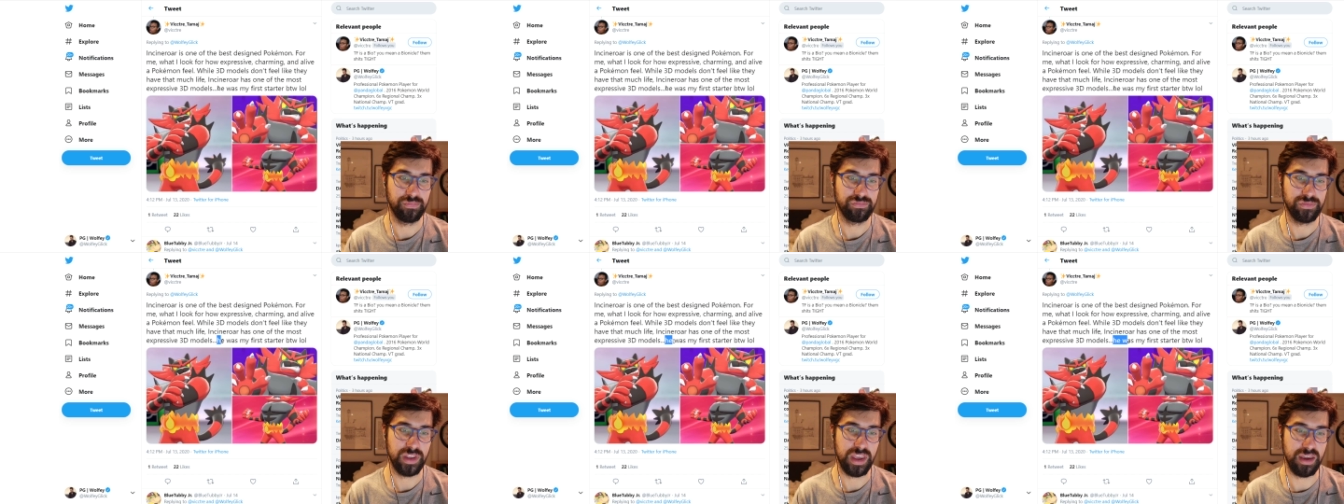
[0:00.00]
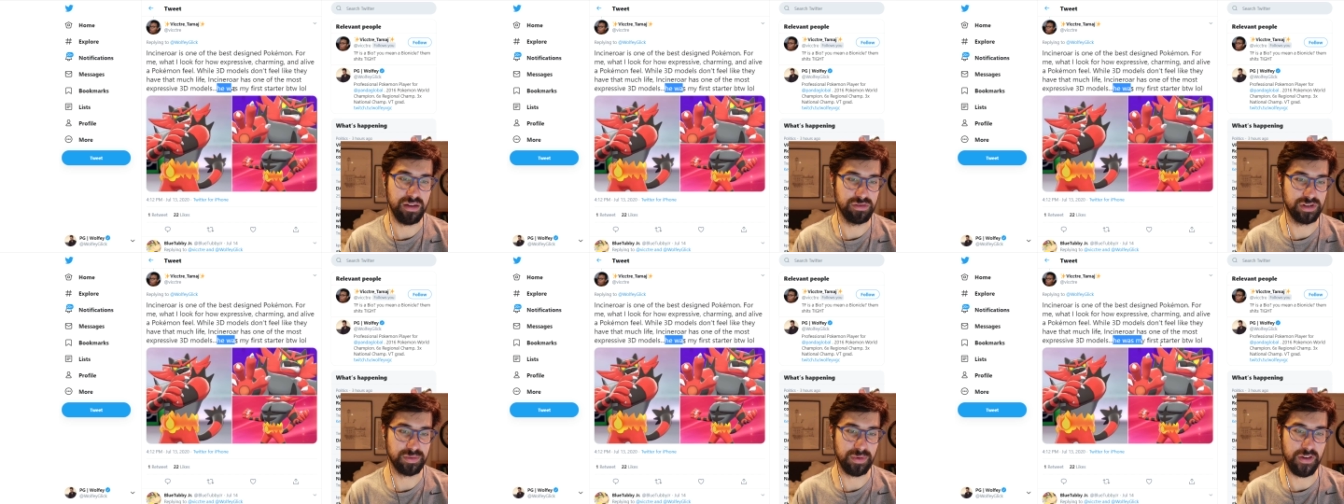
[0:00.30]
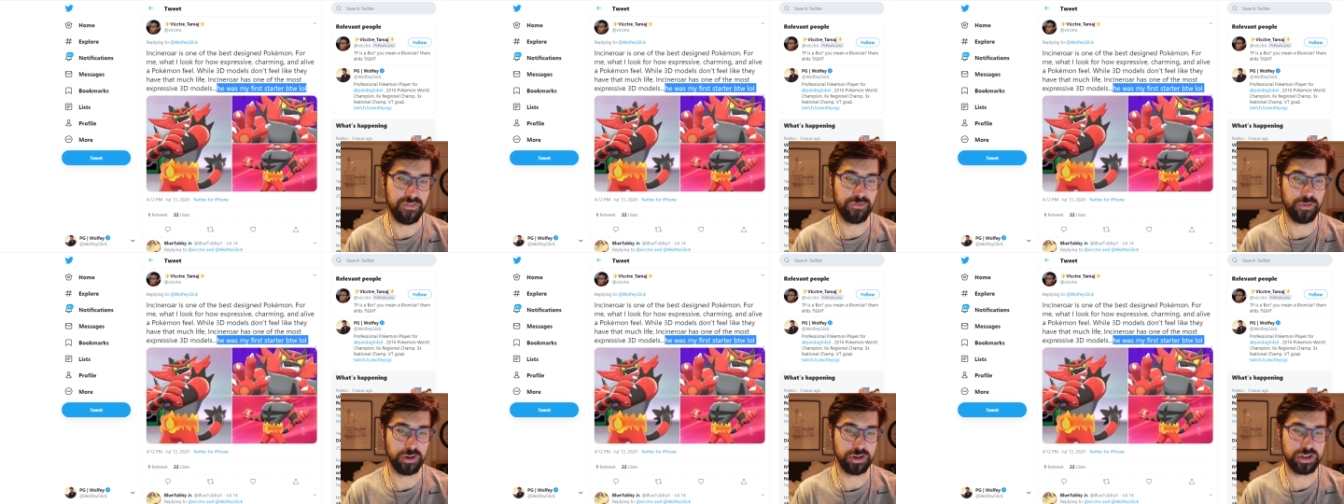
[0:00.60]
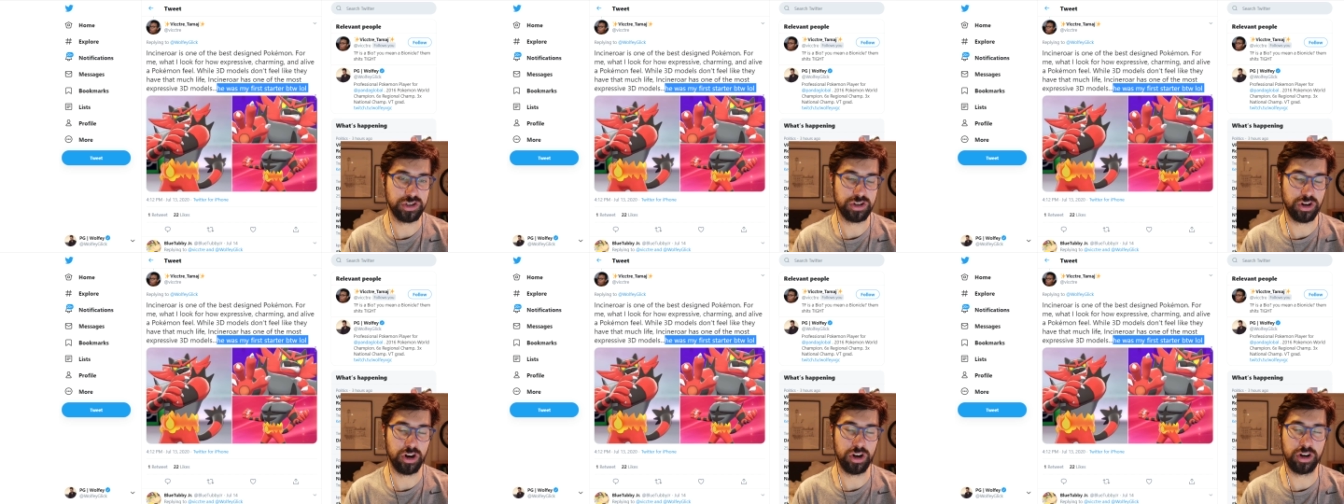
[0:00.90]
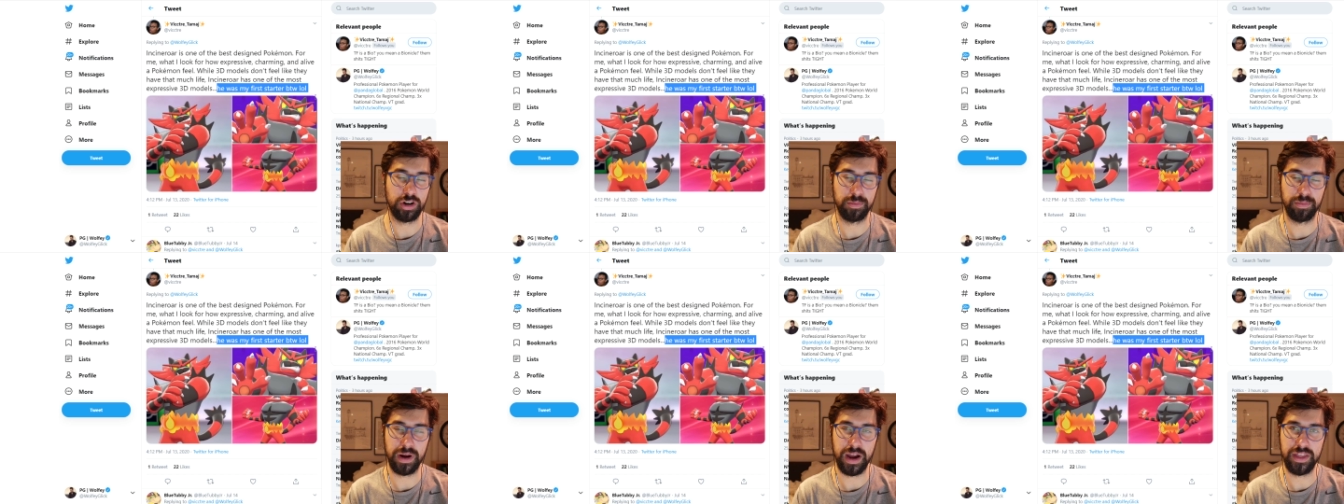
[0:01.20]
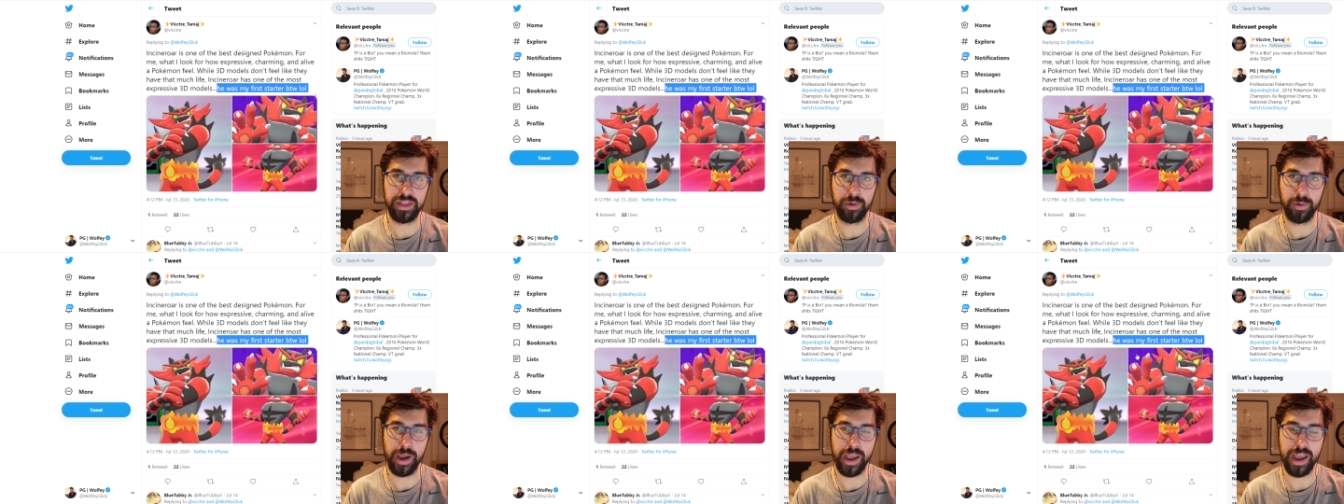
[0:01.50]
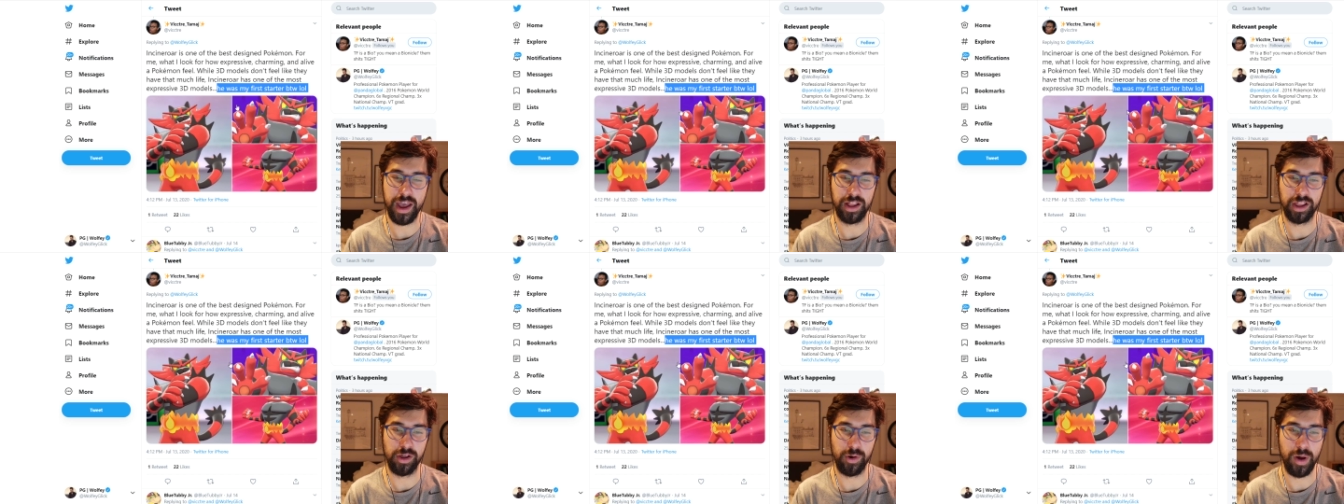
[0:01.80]
He was my first starter, by the way,
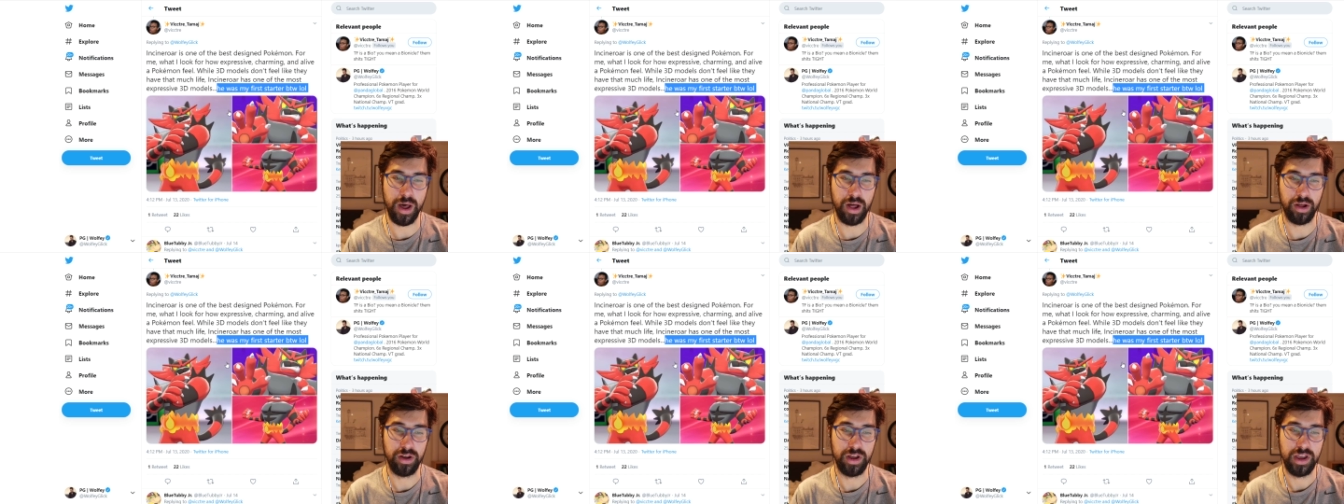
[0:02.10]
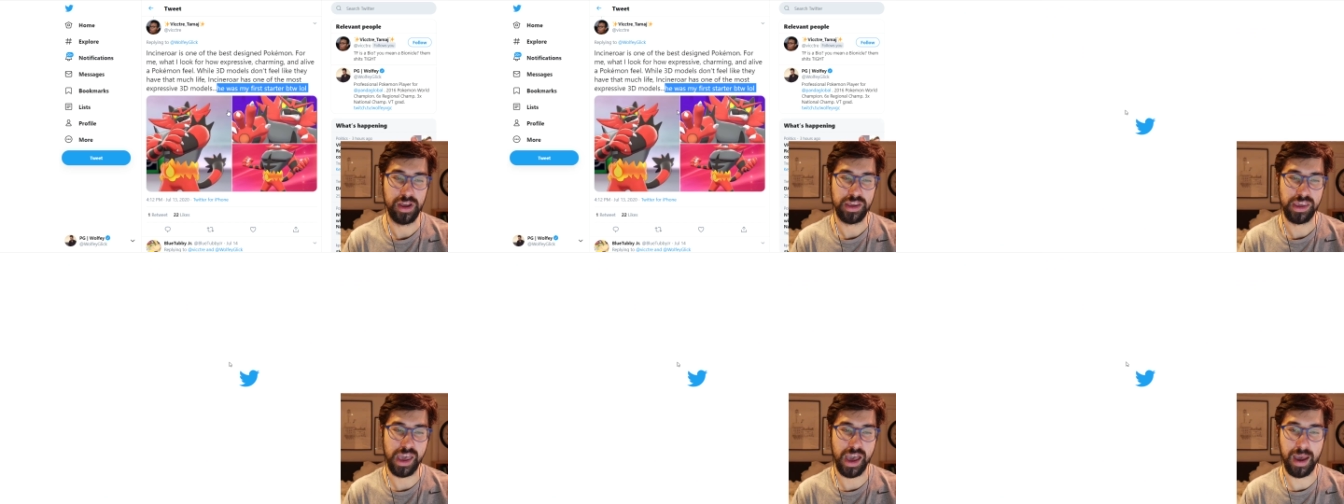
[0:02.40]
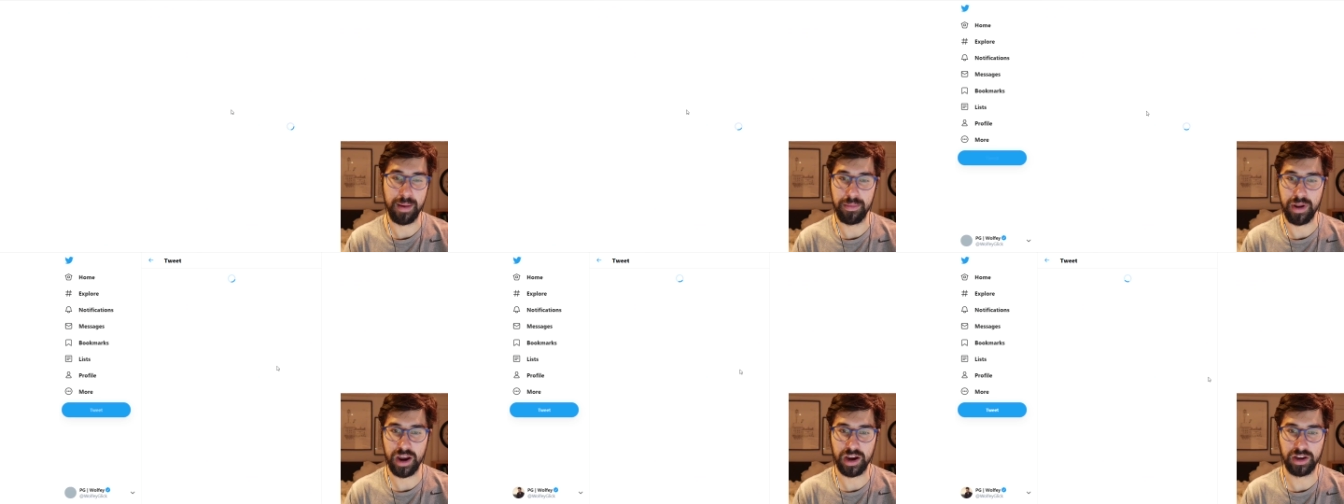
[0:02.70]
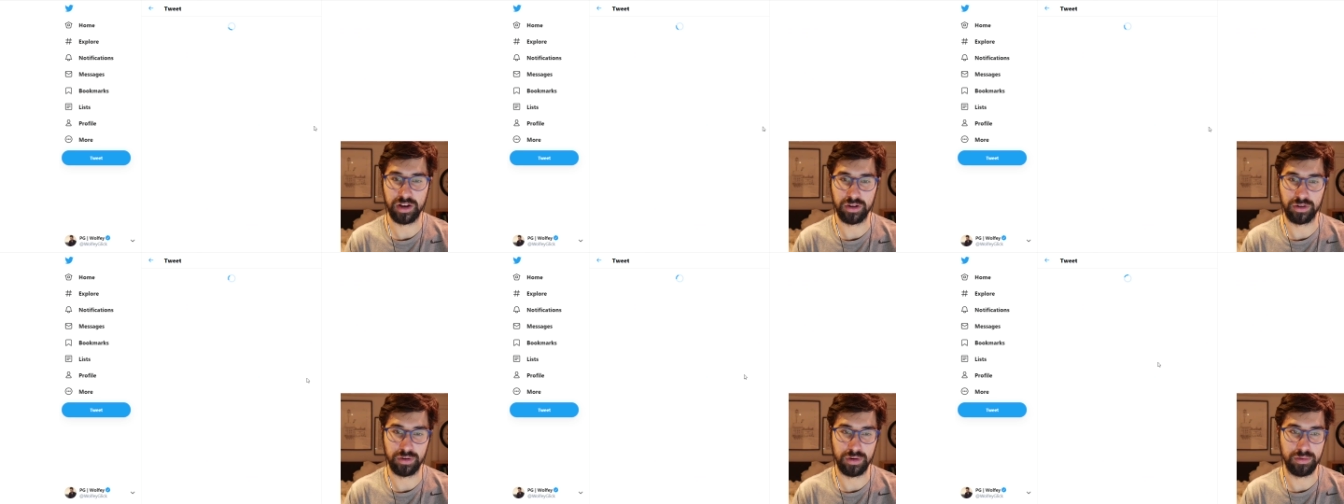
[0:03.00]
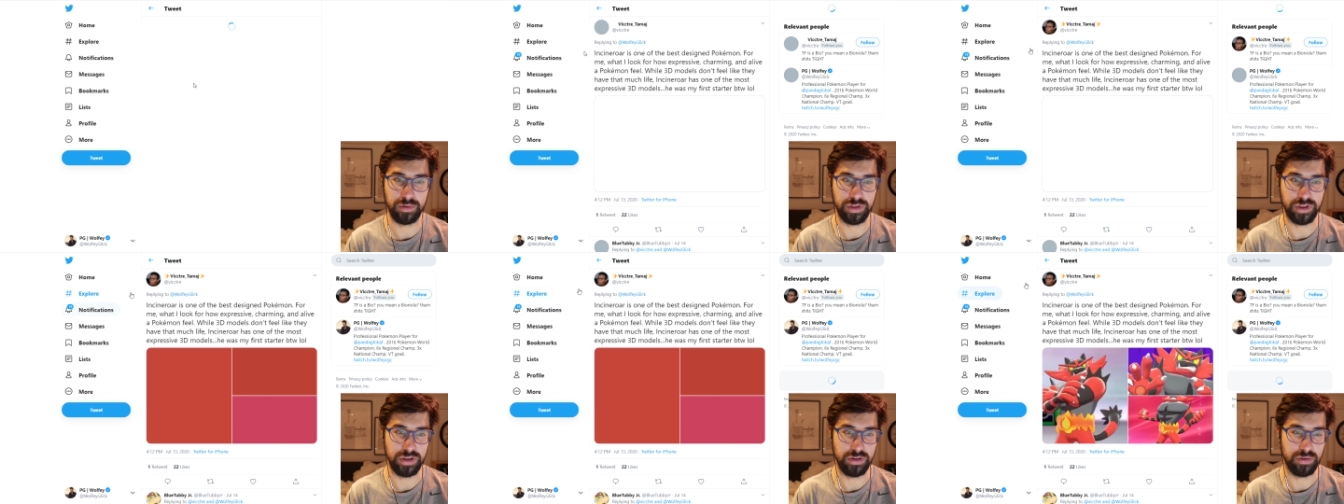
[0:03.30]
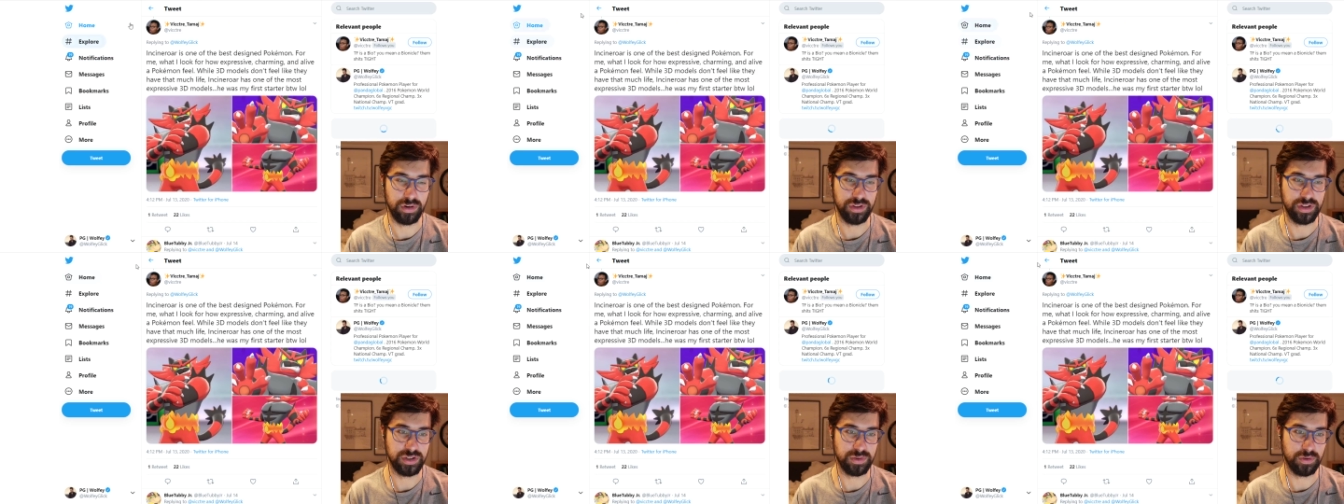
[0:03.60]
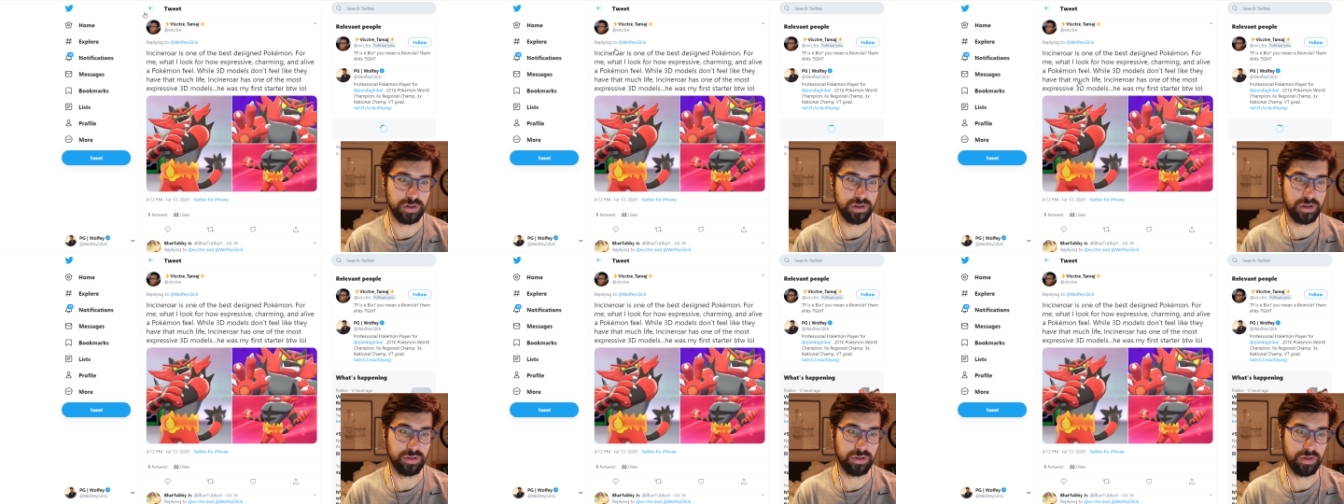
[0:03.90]
lol. Yeah, I'm not going to agree with you on this
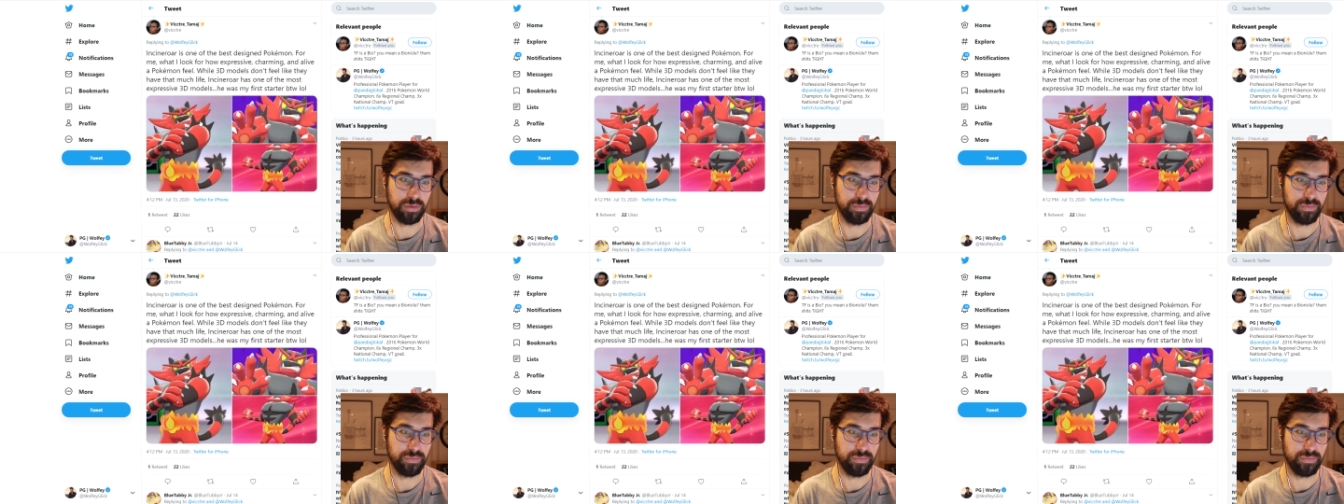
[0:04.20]
one. Oh, no.